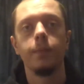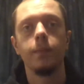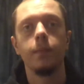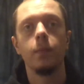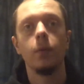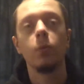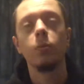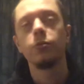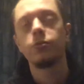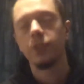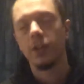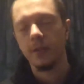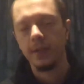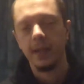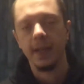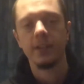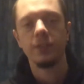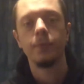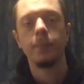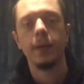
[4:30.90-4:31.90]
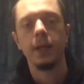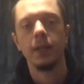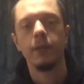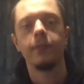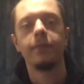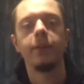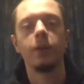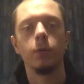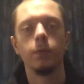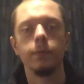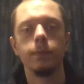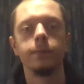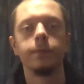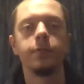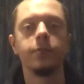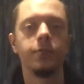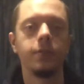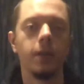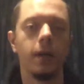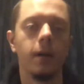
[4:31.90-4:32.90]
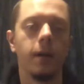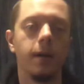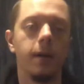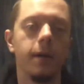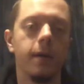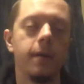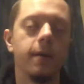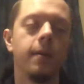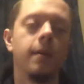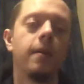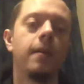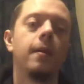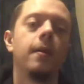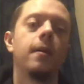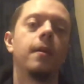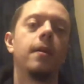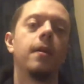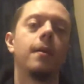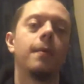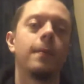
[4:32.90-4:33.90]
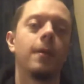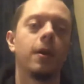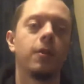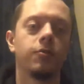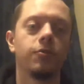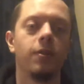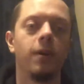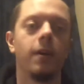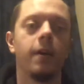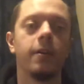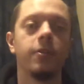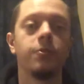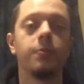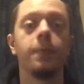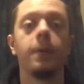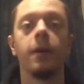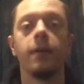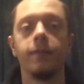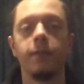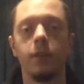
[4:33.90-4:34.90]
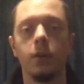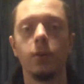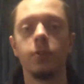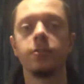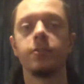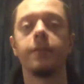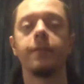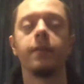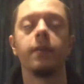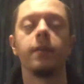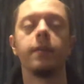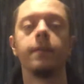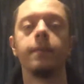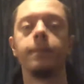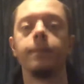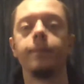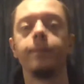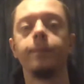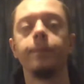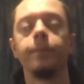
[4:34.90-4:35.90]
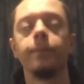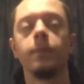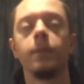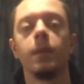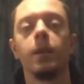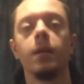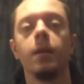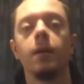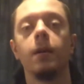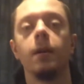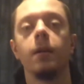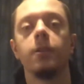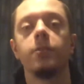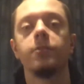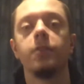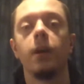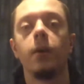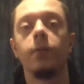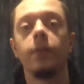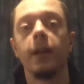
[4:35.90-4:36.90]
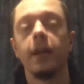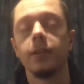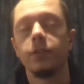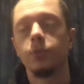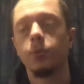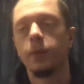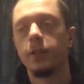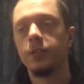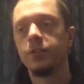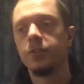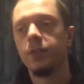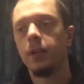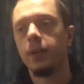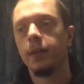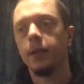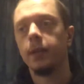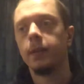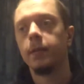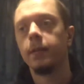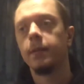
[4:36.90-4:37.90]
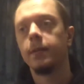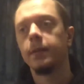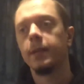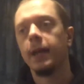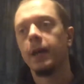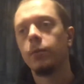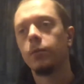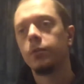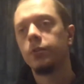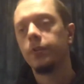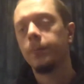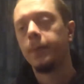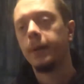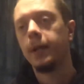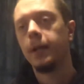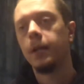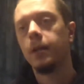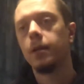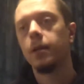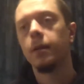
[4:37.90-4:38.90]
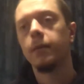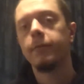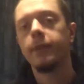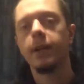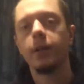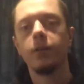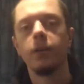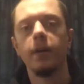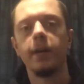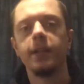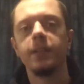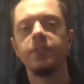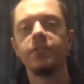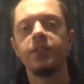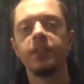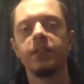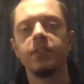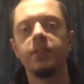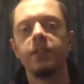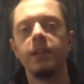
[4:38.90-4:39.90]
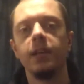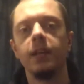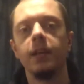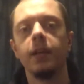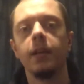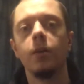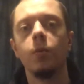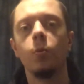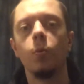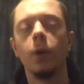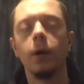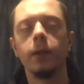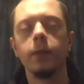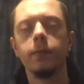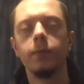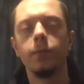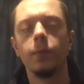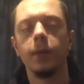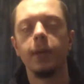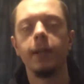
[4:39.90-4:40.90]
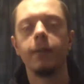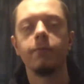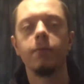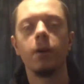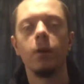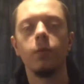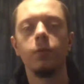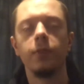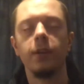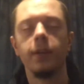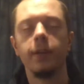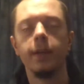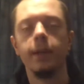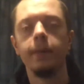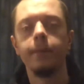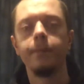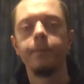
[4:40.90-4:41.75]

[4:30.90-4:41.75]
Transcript: Also, yes, being a film star, a martial artist, but a philosopher. So that is what he studied. That would have been around 1961 when he enrolled in that.